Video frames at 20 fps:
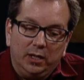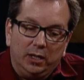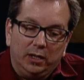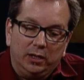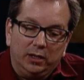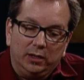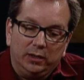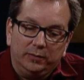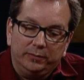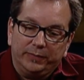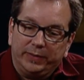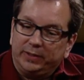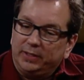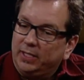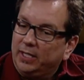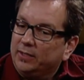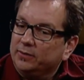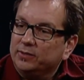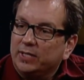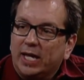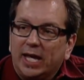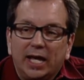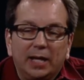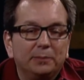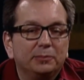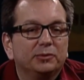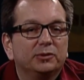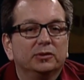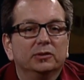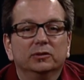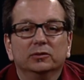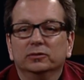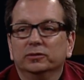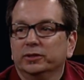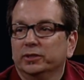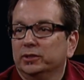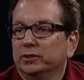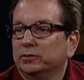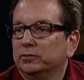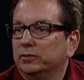Um, and he has
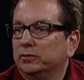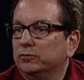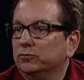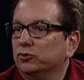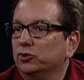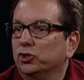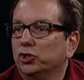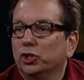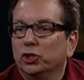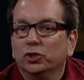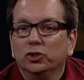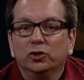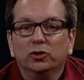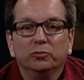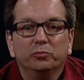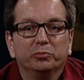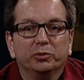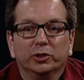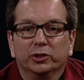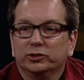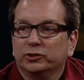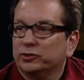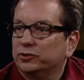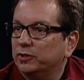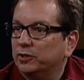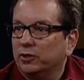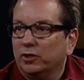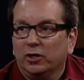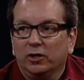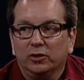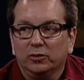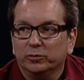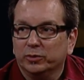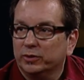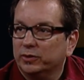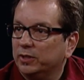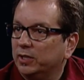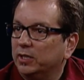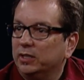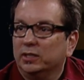absolutely no purchase at all
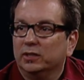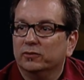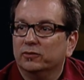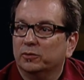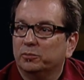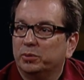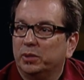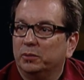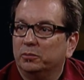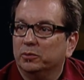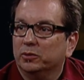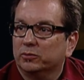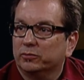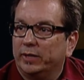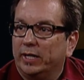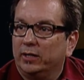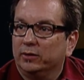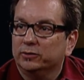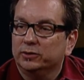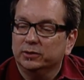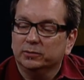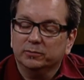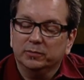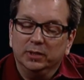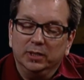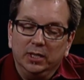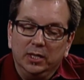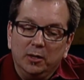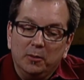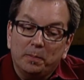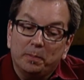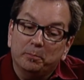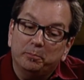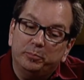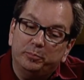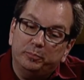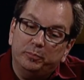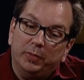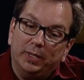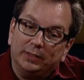with any of the people around him.
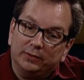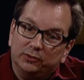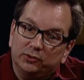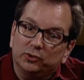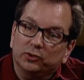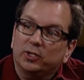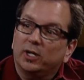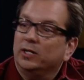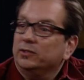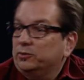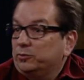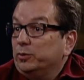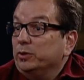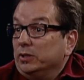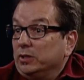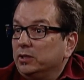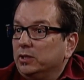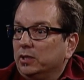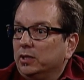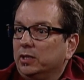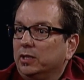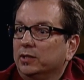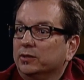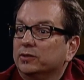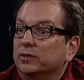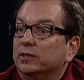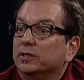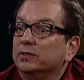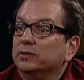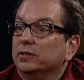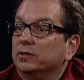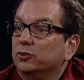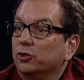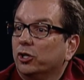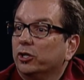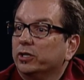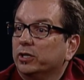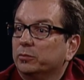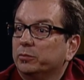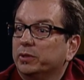And so, consequently, he, he's an easy
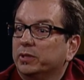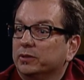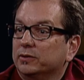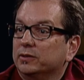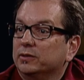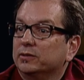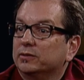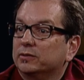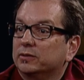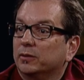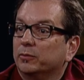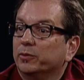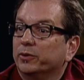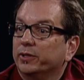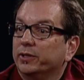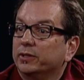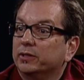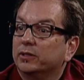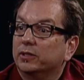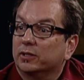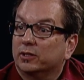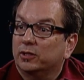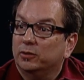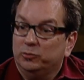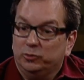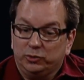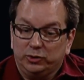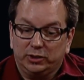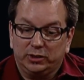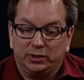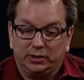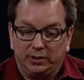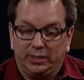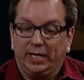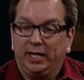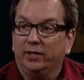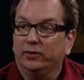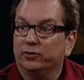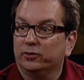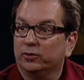target because he's someone that the community can
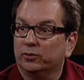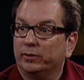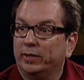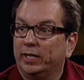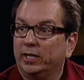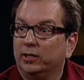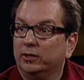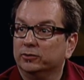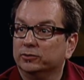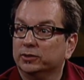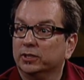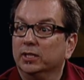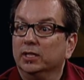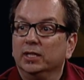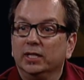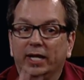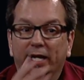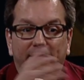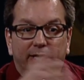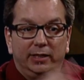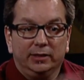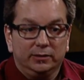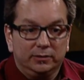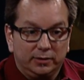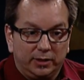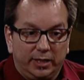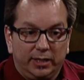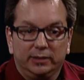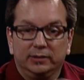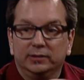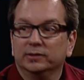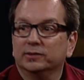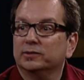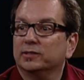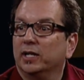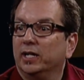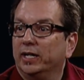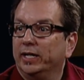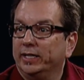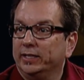gather around mm -hmm. and, and
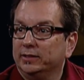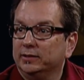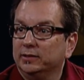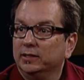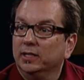decide.